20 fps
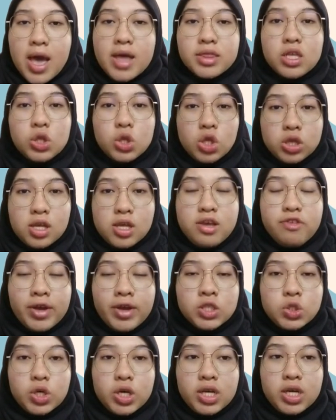The total
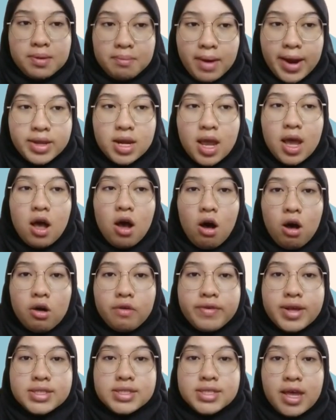inventory demand of
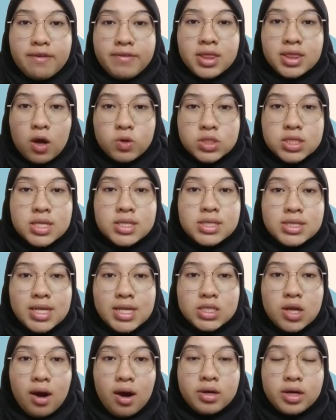
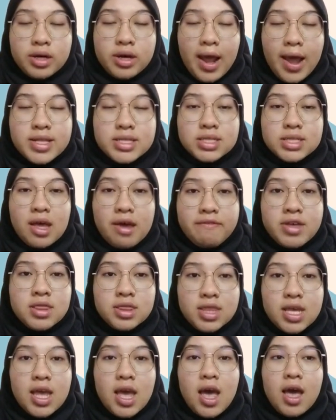
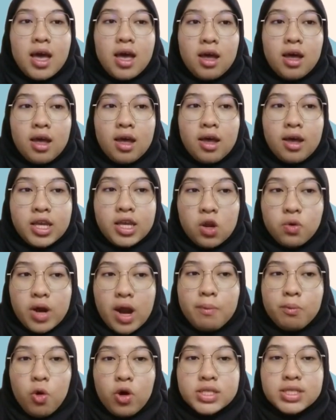7,670
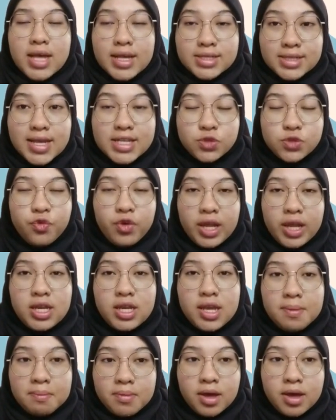kg was successfully
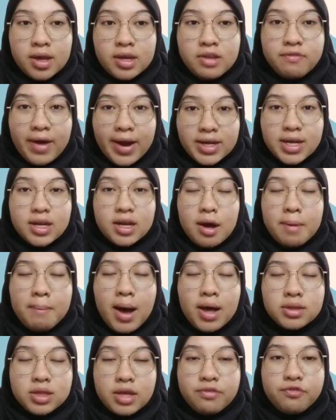divided
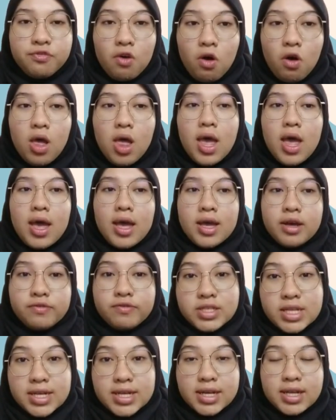among the 4
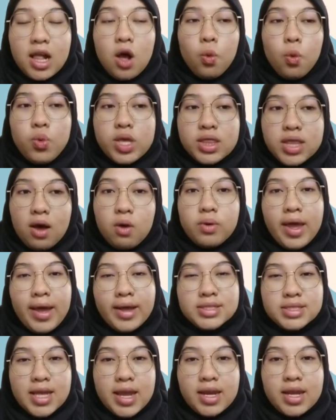vehicles without
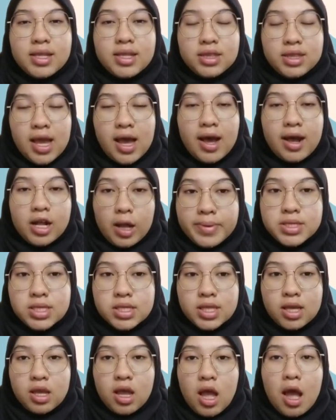exceeding their
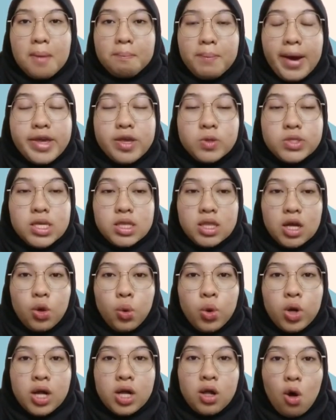capacity. By using the
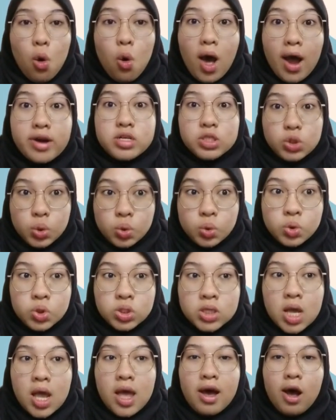Google OR tools,
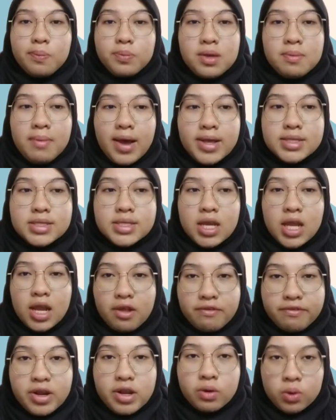optimized
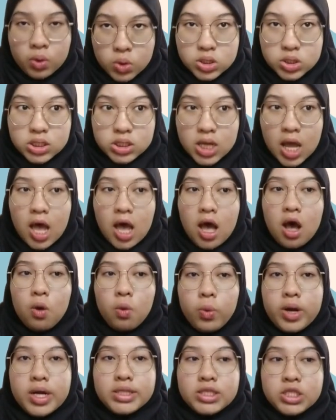delivery routes
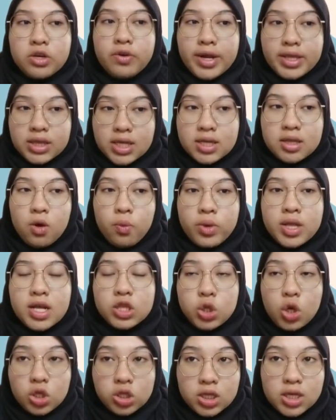were generated with a
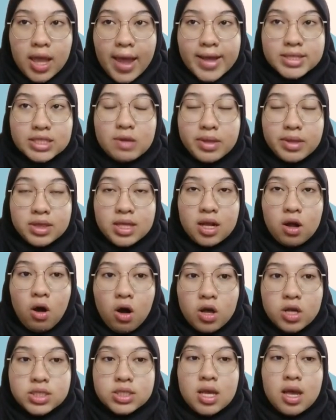total estimated
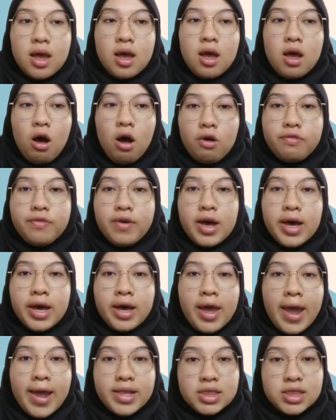cost of
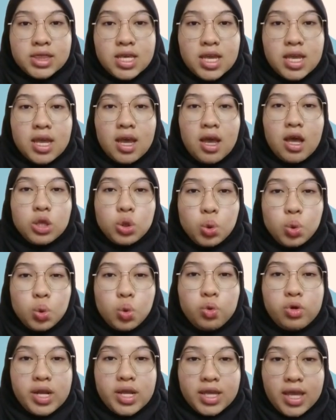82
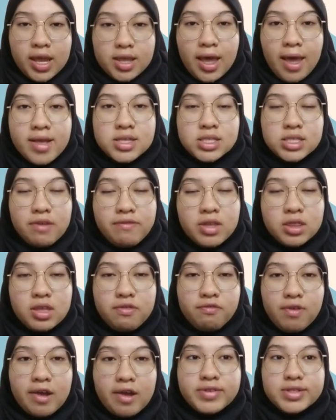ringgit and
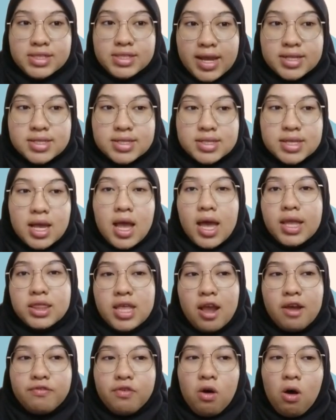75 cents.
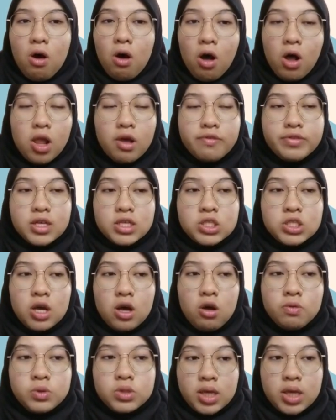Therefore, all of the
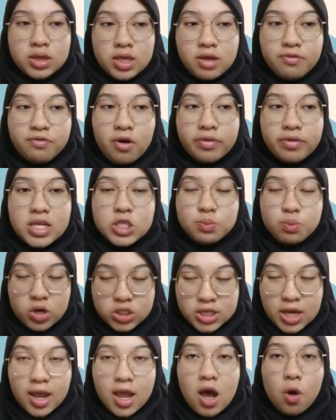objectives for this
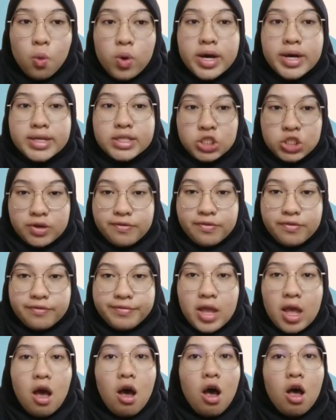project were achieved.
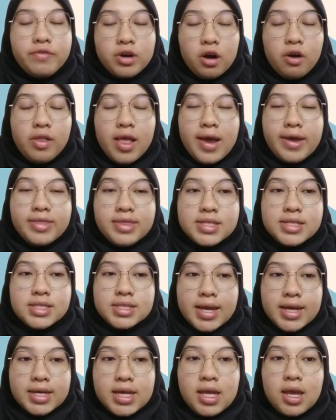Overall, this
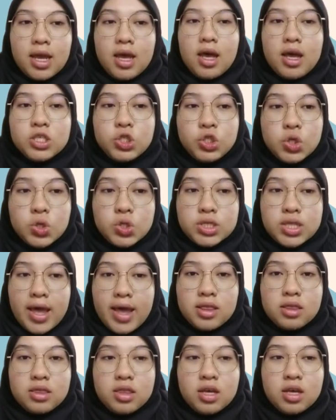study shows that
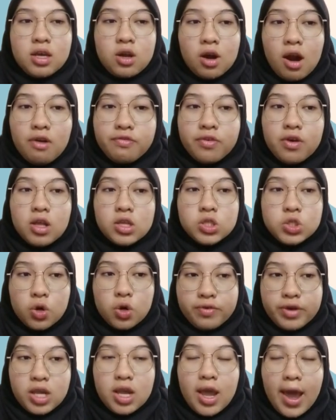the graph
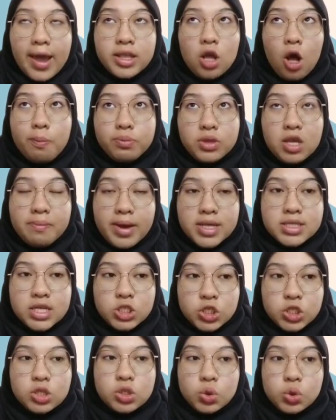theory and
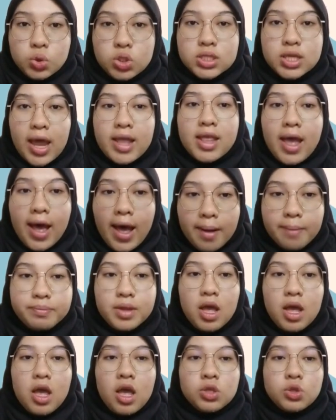optimization tools can help
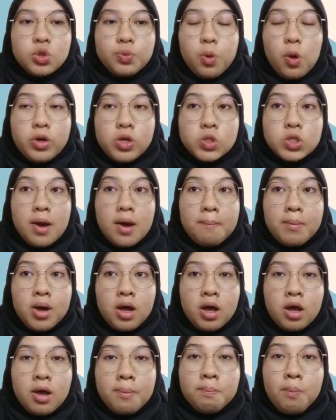to produce
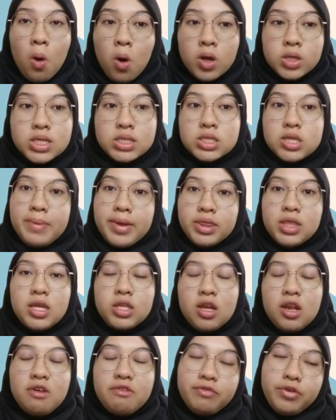a more systematic
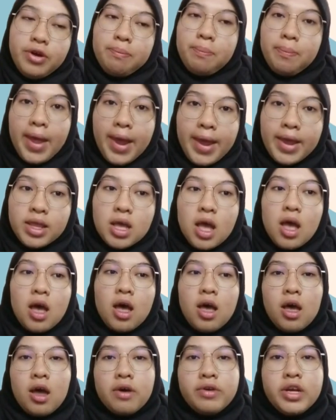delivery plan,
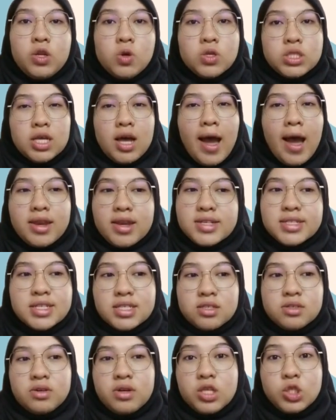reduce the
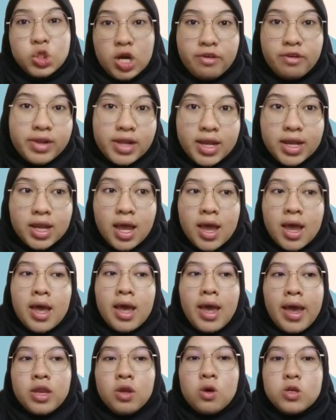unnecessary traveling,
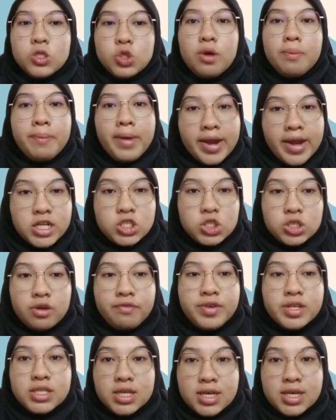and also manage the
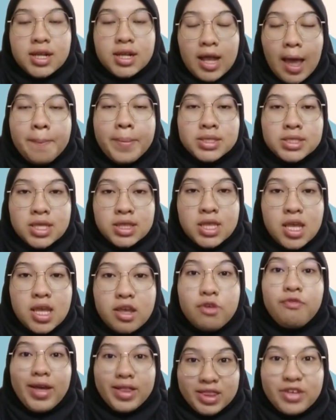physical capacity
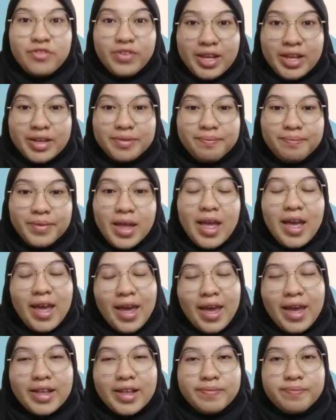effectively.
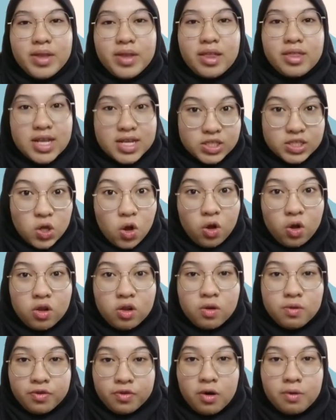And that's all
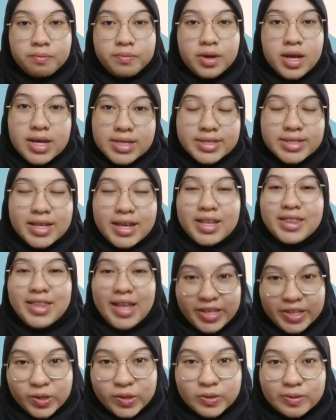from us.
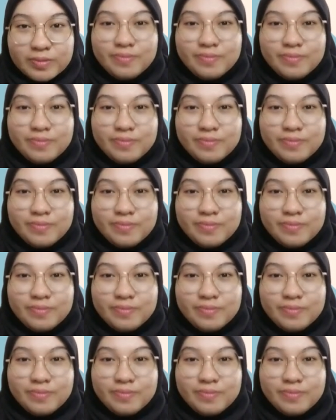Thank you.